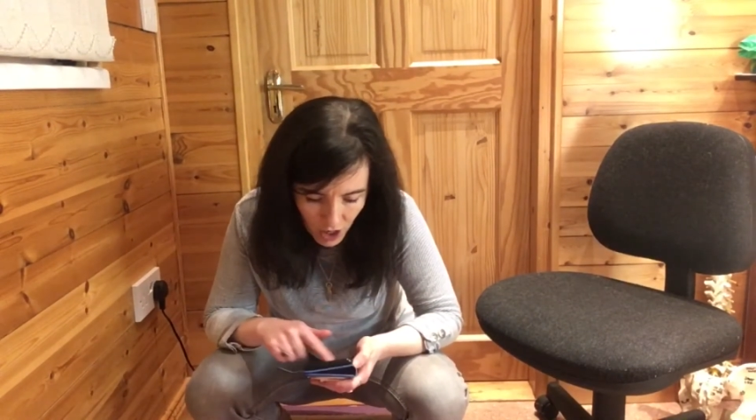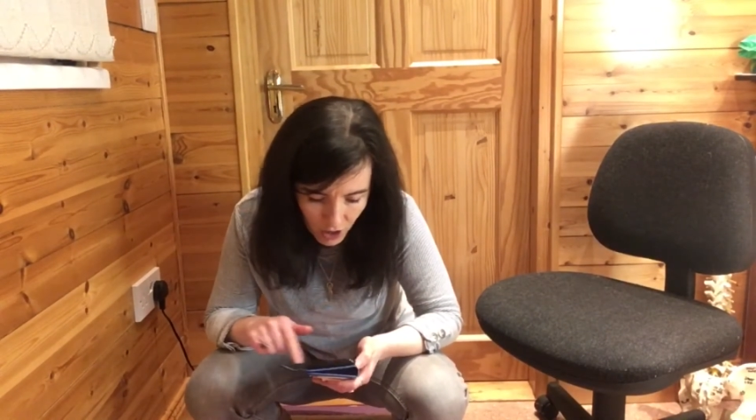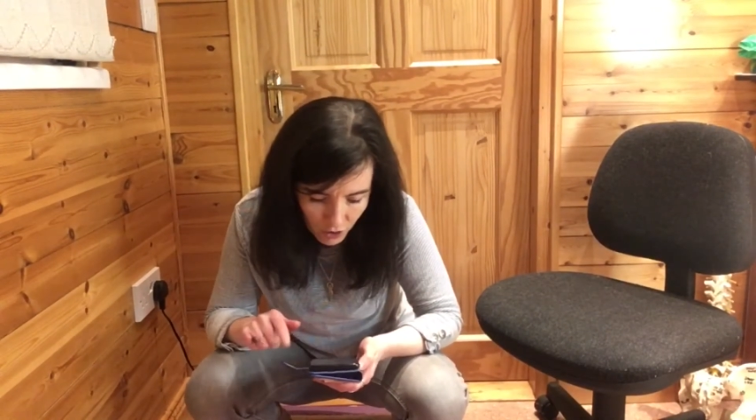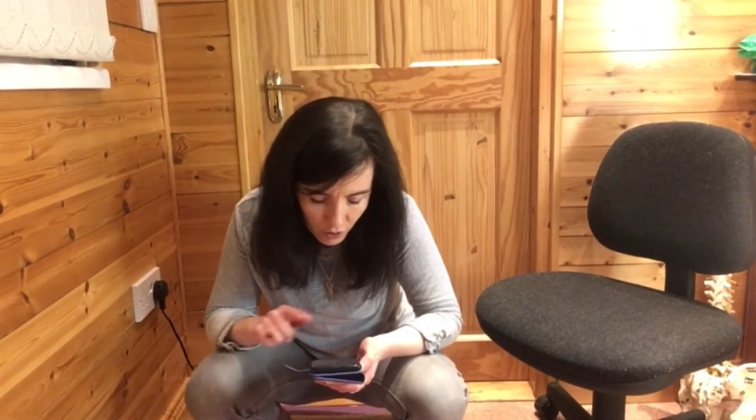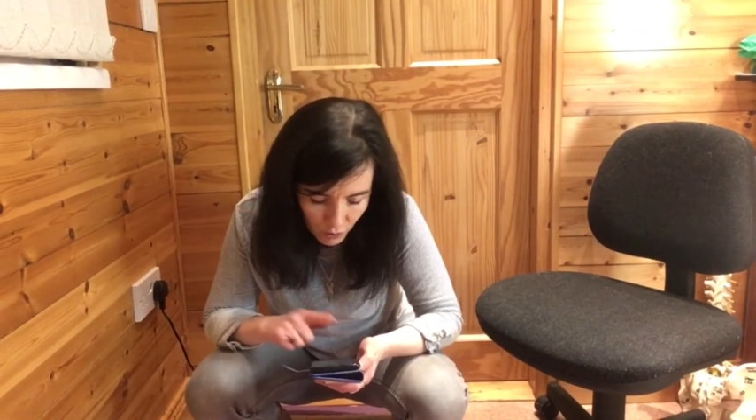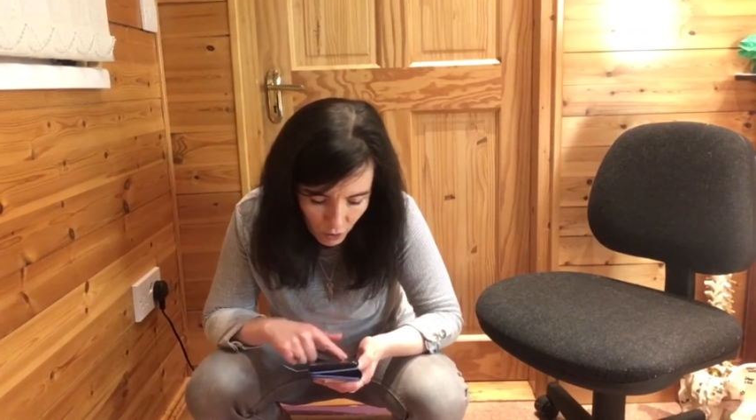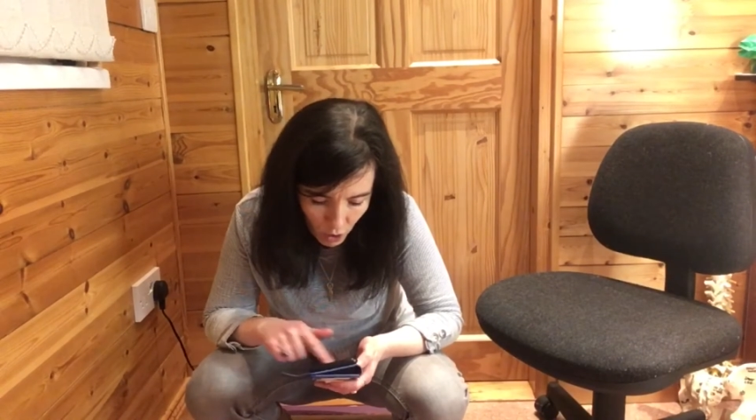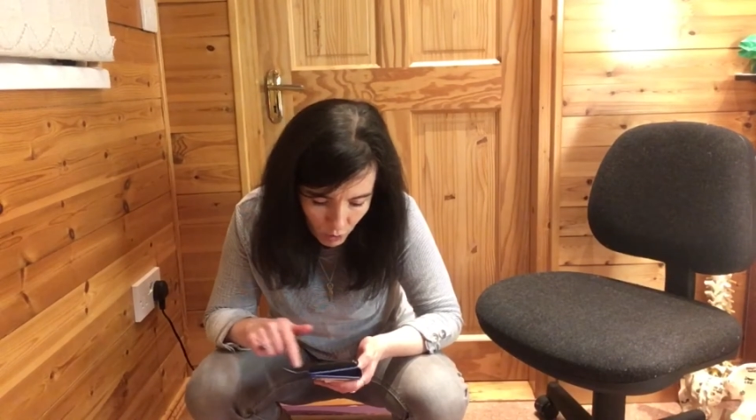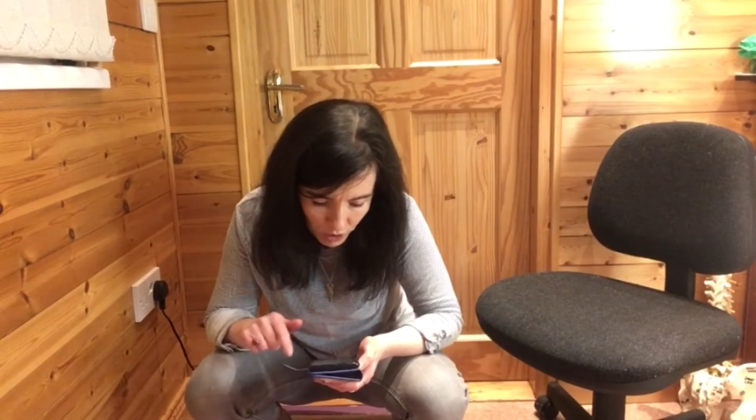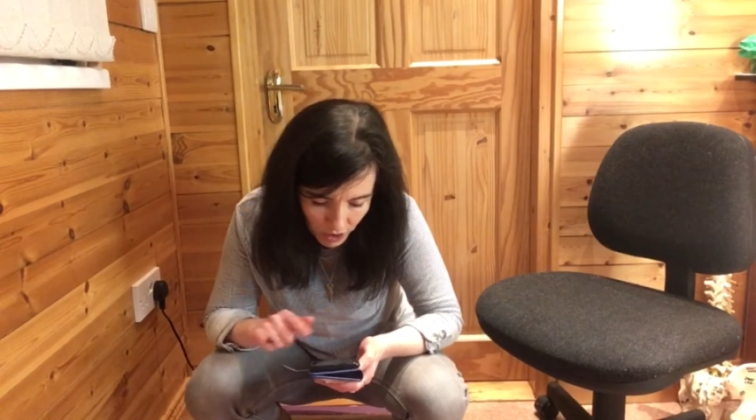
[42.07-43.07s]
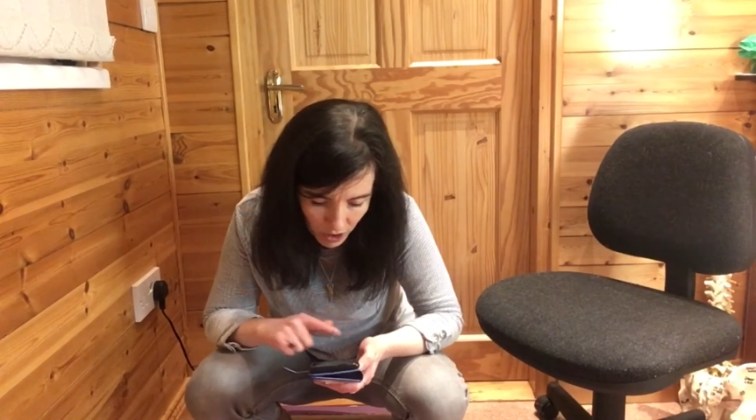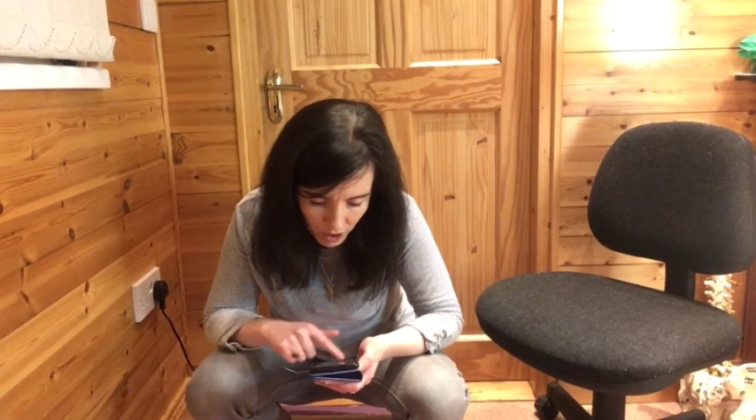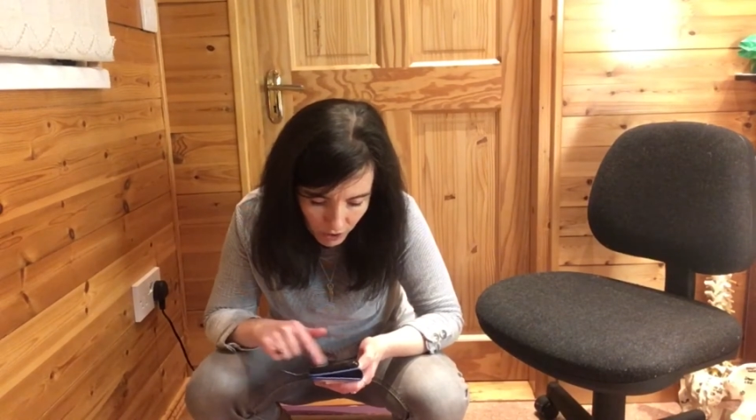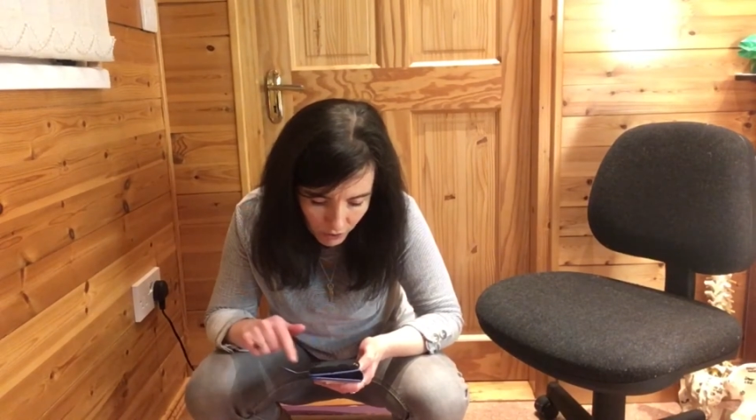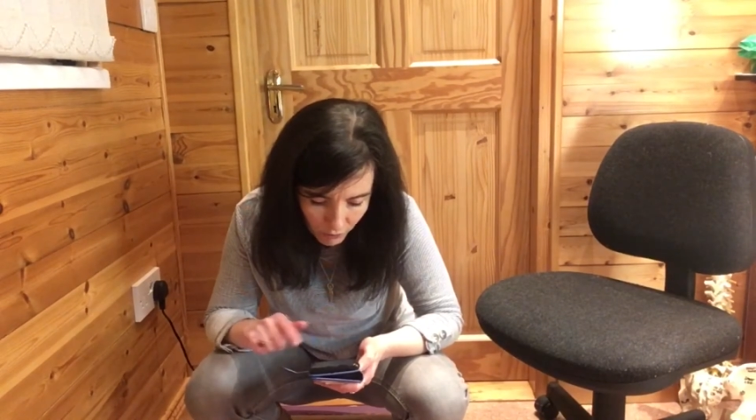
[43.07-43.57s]

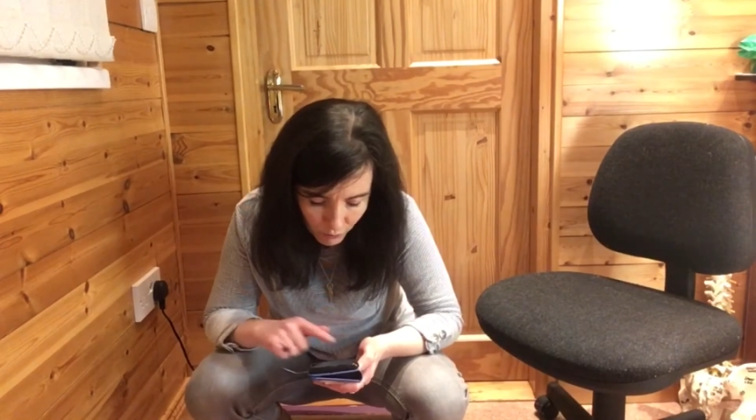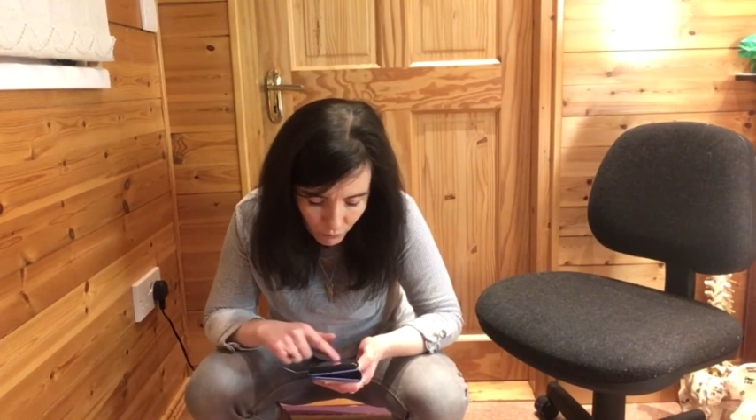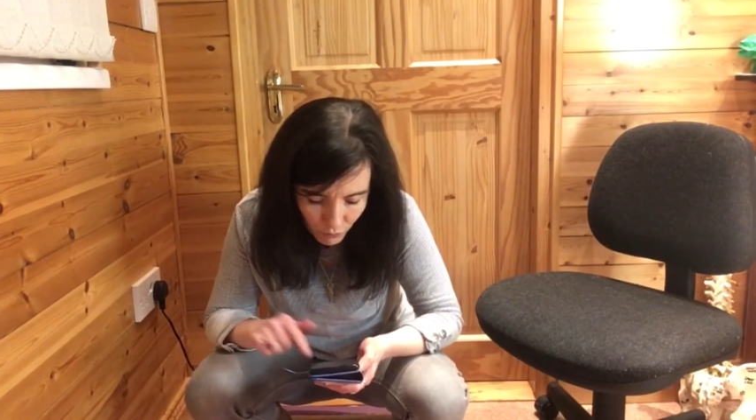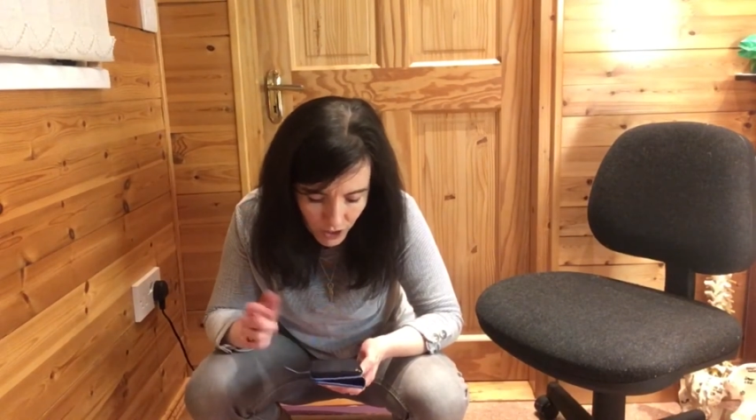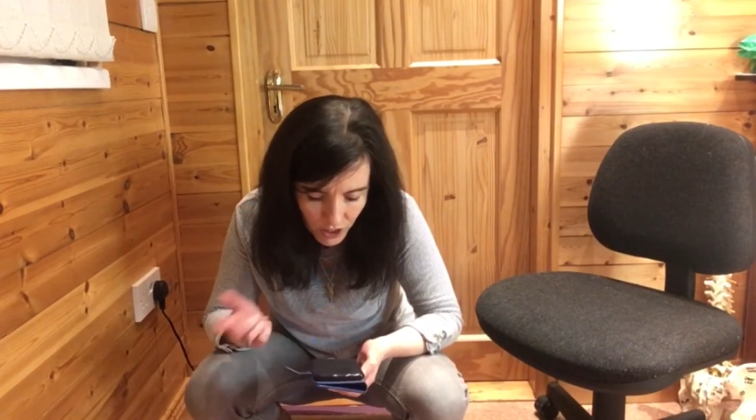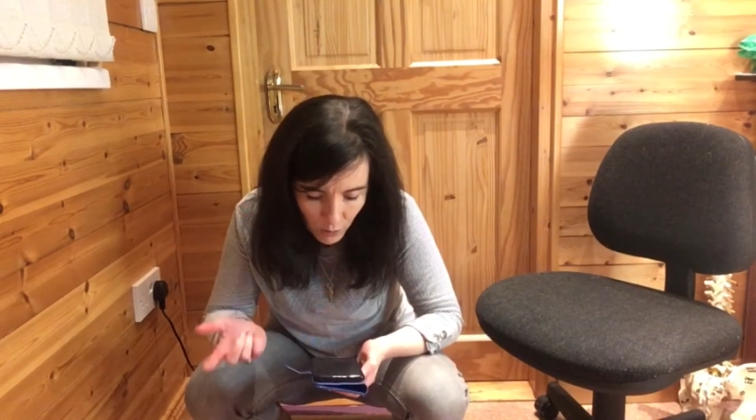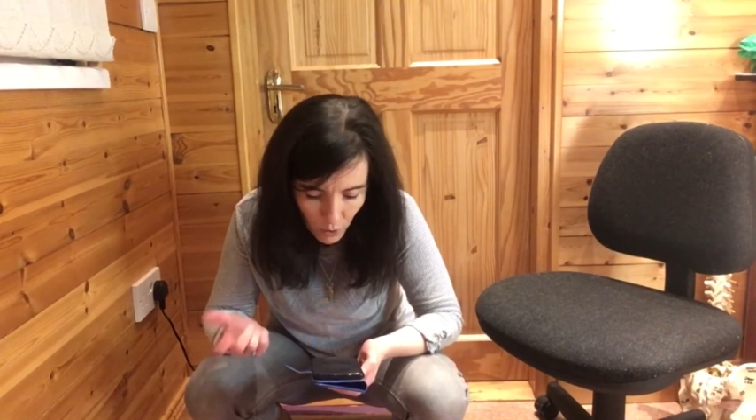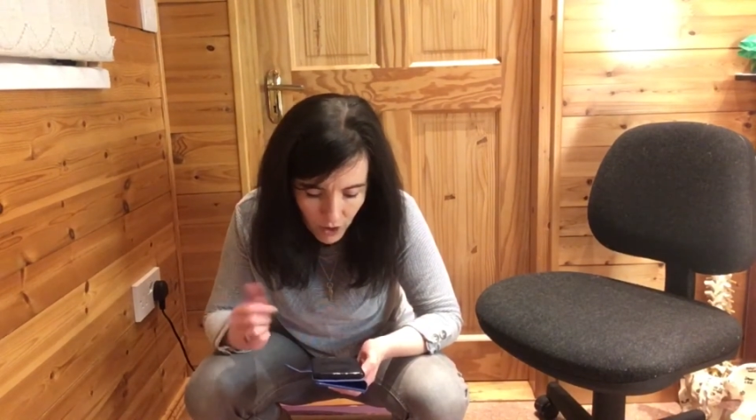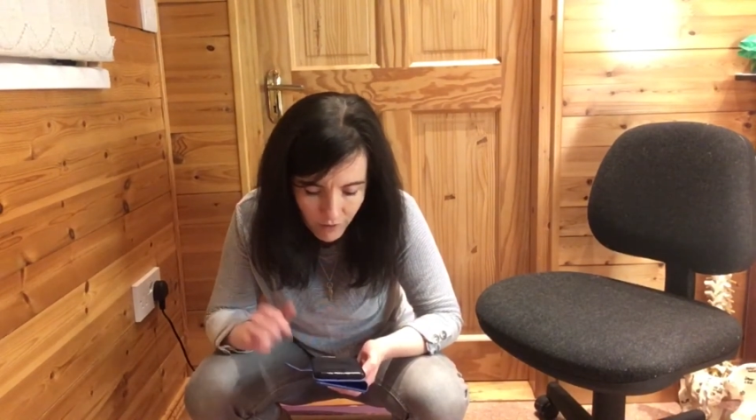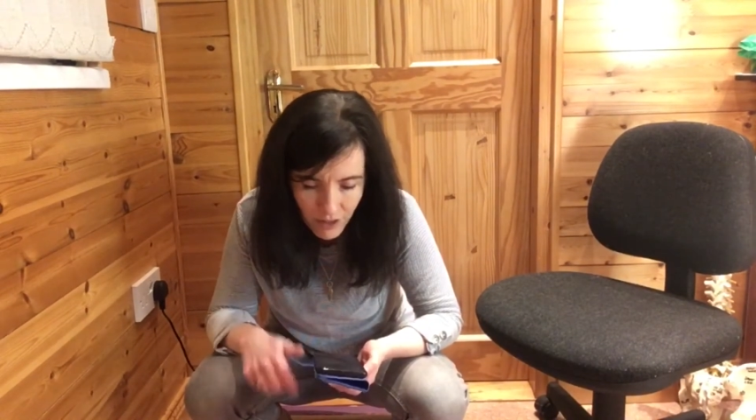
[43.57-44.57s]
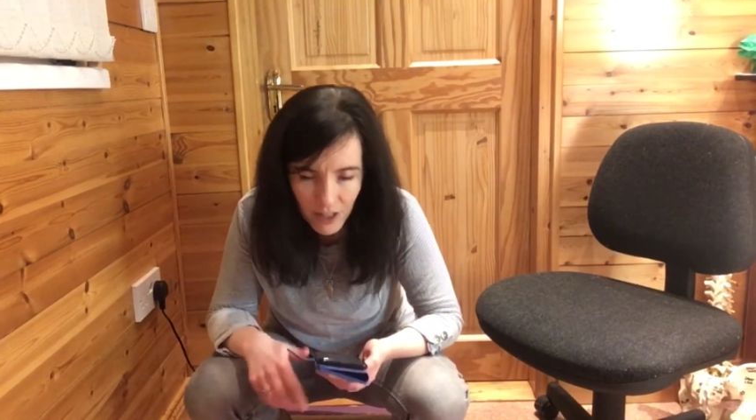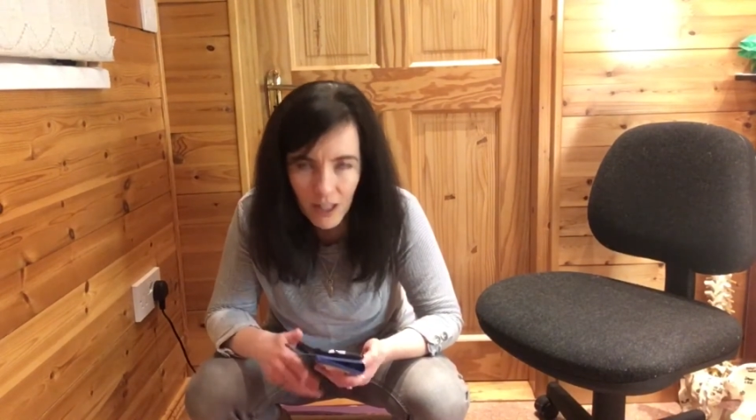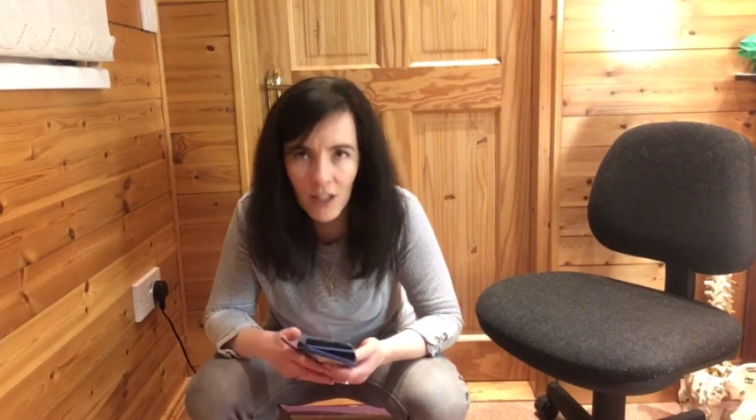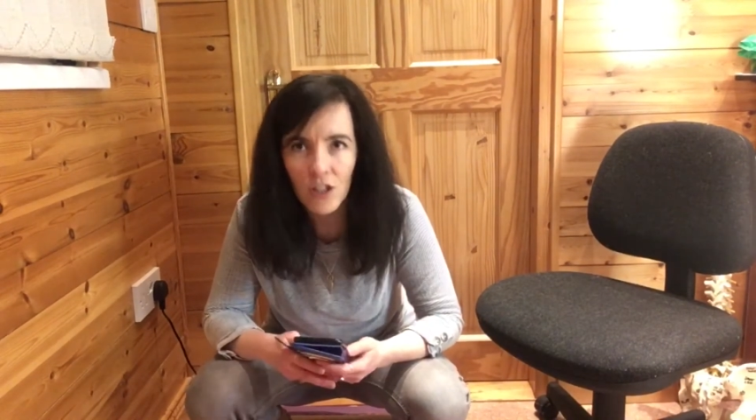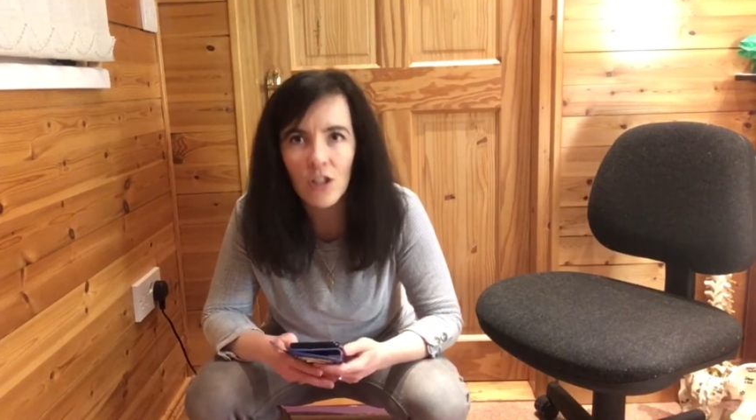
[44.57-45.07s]
scrolling, reading whatever they
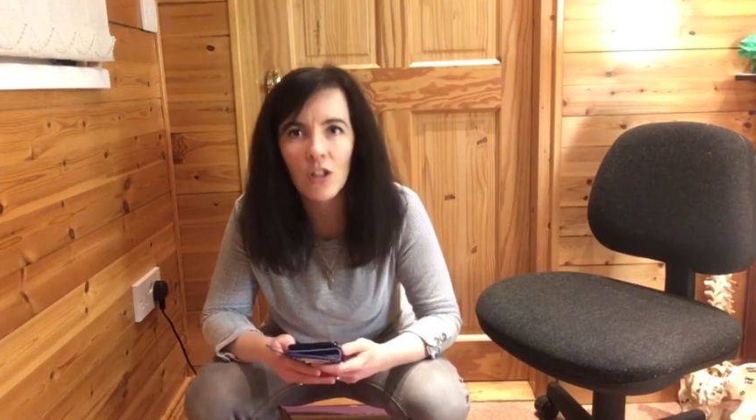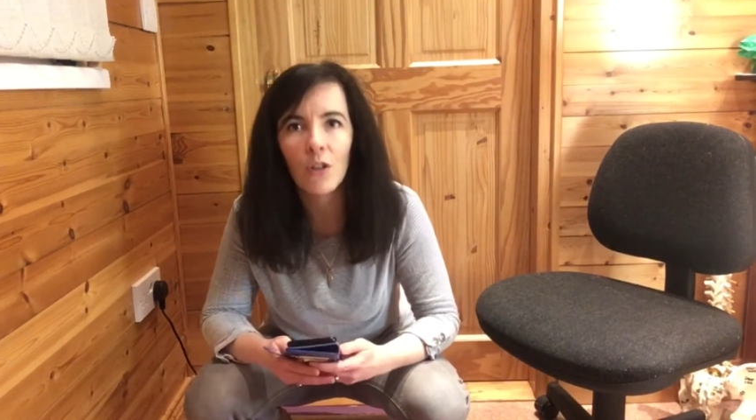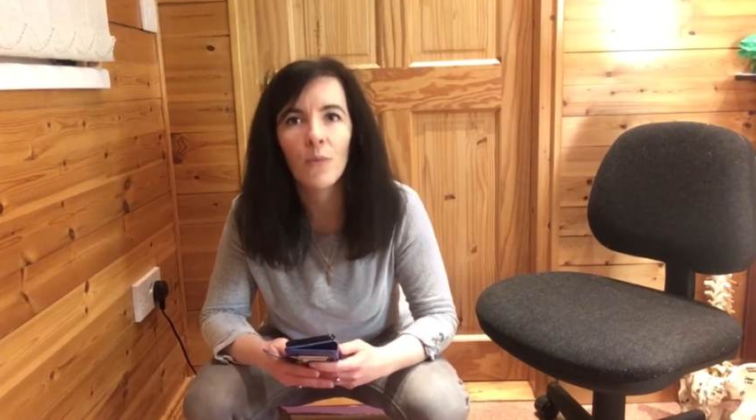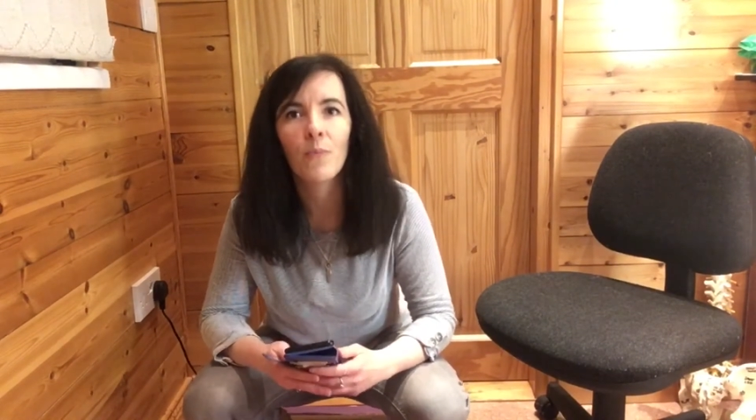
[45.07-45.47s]
need to do.